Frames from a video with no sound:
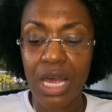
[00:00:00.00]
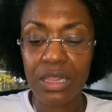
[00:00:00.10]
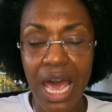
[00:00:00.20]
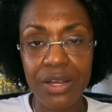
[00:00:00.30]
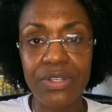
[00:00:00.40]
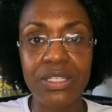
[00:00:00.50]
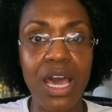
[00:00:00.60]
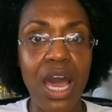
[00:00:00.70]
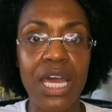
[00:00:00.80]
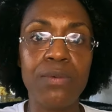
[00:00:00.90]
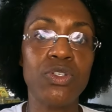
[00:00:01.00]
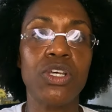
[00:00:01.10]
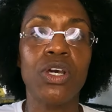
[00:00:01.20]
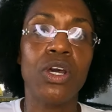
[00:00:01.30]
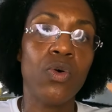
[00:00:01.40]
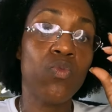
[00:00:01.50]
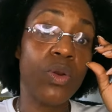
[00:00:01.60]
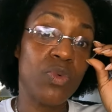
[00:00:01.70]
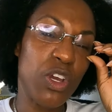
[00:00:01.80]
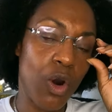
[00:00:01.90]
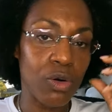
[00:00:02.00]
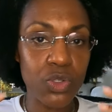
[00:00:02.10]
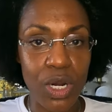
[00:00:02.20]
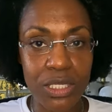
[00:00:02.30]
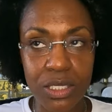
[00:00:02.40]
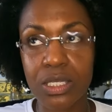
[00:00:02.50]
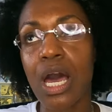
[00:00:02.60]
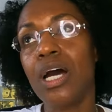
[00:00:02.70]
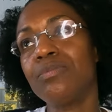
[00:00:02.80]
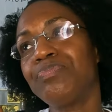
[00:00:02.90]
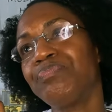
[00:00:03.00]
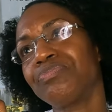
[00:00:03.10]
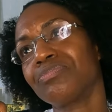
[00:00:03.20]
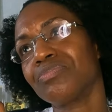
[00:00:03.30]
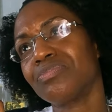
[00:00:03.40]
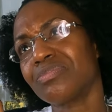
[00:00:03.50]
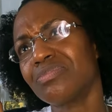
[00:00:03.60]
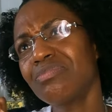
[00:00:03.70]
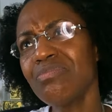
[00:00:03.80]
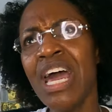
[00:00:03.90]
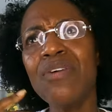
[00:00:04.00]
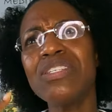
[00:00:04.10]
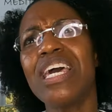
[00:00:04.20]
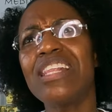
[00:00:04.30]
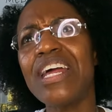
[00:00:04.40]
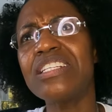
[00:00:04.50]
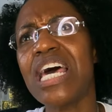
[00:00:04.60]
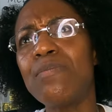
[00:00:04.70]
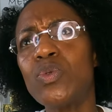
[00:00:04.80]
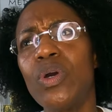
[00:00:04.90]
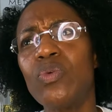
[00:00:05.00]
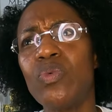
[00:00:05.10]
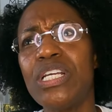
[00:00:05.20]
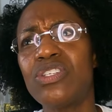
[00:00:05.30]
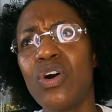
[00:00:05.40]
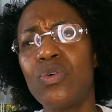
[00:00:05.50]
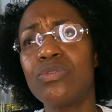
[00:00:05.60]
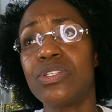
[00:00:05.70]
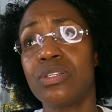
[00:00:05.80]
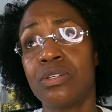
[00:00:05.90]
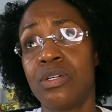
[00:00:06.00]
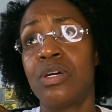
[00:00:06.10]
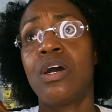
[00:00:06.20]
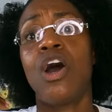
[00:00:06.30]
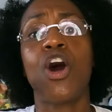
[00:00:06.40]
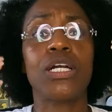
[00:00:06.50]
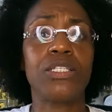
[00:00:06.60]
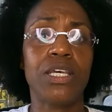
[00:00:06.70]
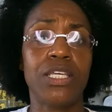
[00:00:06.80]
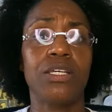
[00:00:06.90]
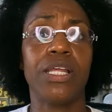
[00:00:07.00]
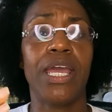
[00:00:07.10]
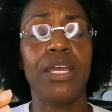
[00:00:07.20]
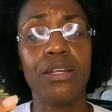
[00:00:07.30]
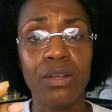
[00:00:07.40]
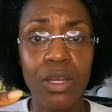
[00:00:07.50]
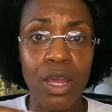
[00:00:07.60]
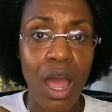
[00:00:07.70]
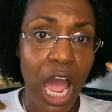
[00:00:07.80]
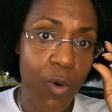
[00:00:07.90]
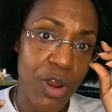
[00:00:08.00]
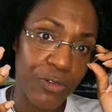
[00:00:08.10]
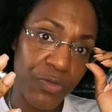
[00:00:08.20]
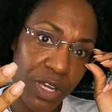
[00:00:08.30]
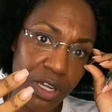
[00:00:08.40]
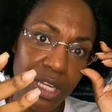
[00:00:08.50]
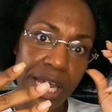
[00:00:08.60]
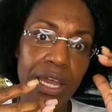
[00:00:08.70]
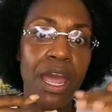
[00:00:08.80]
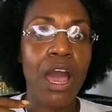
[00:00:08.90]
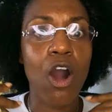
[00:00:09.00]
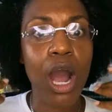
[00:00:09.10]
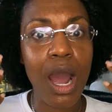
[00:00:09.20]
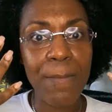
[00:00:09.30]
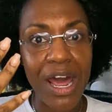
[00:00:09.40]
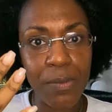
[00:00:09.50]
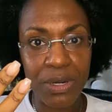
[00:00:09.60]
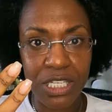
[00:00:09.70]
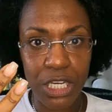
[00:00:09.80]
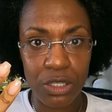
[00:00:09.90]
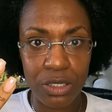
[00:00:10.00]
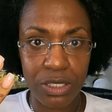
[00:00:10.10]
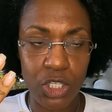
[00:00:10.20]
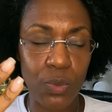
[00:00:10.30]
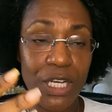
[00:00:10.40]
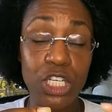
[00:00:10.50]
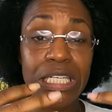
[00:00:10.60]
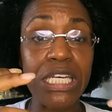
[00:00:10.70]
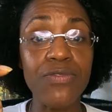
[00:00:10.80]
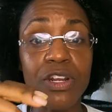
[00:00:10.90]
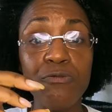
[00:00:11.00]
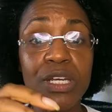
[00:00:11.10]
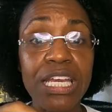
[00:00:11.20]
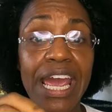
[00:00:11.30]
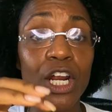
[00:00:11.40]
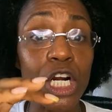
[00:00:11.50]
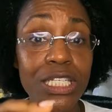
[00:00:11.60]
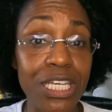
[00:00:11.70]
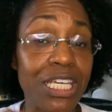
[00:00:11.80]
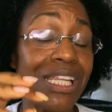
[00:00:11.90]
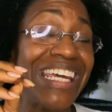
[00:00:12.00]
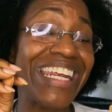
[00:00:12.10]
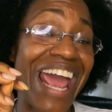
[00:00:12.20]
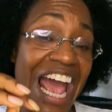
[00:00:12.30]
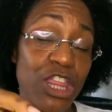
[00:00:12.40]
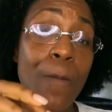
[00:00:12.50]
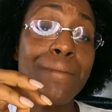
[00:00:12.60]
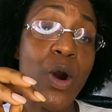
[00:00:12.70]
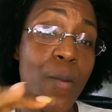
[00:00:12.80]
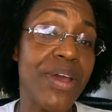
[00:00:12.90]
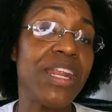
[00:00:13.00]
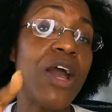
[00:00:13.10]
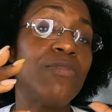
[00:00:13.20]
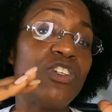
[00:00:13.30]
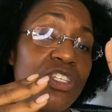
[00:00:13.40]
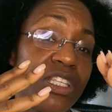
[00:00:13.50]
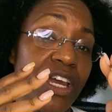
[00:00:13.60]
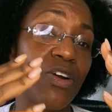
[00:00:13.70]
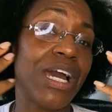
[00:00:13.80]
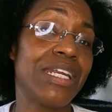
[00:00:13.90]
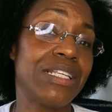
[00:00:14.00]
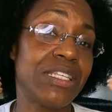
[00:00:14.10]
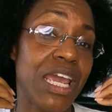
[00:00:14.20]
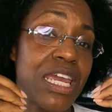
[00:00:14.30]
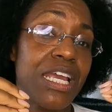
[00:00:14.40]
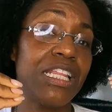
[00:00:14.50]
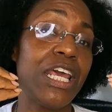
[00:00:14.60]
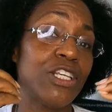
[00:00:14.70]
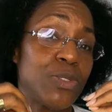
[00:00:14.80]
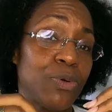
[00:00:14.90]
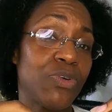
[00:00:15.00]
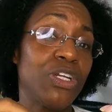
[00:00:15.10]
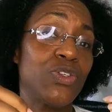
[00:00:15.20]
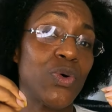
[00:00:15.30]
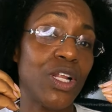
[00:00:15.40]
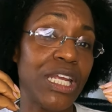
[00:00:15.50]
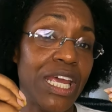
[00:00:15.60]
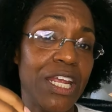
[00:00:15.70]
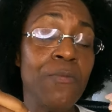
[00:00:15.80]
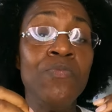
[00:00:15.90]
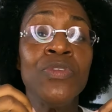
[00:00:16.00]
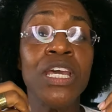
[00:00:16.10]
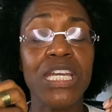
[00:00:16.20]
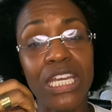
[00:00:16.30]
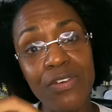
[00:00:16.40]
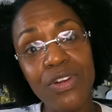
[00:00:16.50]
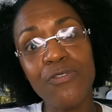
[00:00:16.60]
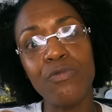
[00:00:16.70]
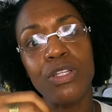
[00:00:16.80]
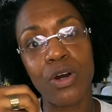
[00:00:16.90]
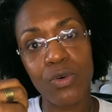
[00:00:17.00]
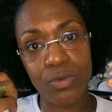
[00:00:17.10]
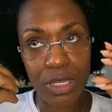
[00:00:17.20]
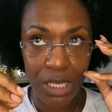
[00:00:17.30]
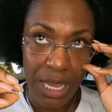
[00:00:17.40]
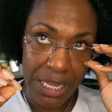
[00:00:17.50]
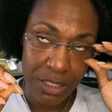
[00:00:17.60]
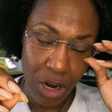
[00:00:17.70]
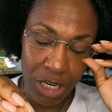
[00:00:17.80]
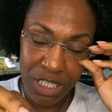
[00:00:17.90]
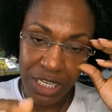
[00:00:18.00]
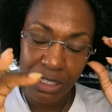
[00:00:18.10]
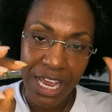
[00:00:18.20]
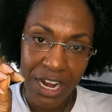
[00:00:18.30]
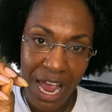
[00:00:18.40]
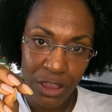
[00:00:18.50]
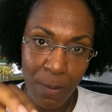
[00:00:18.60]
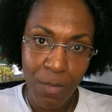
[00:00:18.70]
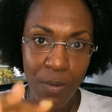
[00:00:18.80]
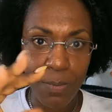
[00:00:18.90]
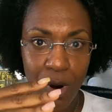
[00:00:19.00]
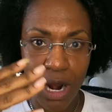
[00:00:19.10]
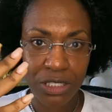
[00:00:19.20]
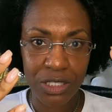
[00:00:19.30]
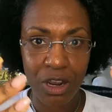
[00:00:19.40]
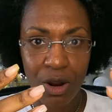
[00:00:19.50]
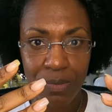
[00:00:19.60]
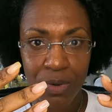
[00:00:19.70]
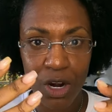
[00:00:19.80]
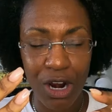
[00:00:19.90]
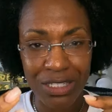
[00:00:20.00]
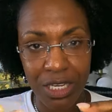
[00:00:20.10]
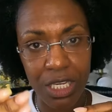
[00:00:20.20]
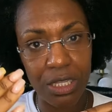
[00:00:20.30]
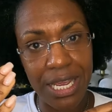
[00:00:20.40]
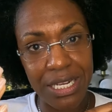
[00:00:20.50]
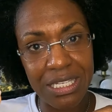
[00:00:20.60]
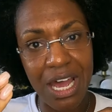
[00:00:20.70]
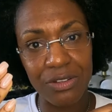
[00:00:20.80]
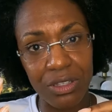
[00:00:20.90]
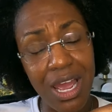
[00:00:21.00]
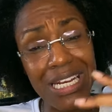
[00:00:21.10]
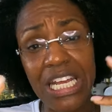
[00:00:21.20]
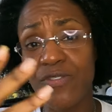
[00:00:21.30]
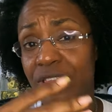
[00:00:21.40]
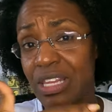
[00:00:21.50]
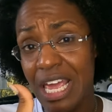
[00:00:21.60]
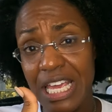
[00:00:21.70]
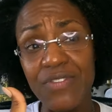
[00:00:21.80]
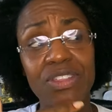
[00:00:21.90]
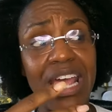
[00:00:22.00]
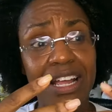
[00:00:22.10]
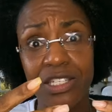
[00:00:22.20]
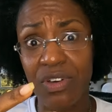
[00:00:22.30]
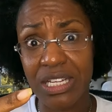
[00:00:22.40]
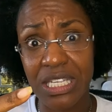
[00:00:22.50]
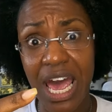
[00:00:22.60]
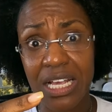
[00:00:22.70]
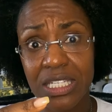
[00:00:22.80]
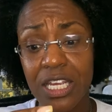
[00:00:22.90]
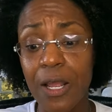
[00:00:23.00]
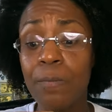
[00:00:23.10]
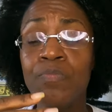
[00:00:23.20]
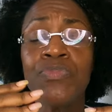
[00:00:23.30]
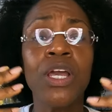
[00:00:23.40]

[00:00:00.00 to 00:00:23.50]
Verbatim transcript: A lot of the times when we hold on to, um, I would say a lot of times when we don't articulate how we're feeling about a particular situation, even if we can't articulate it at the moment and we're just there kind of taking the experience all in, even if we don't and articulate it at the moment, but art, but articulate it down the line, even even that's fantastic.